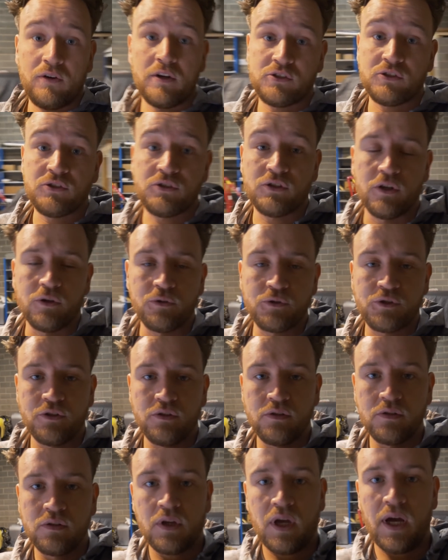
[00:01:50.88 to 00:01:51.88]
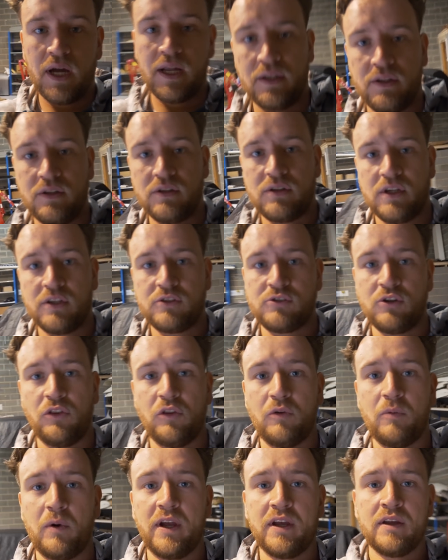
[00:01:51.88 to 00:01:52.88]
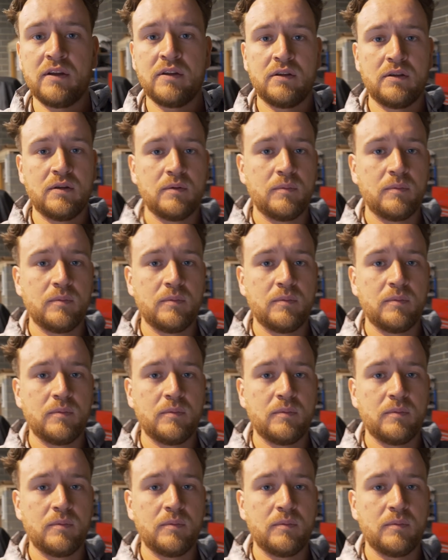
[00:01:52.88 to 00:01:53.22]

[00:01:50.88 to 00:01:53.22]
is a solution and it's on the way.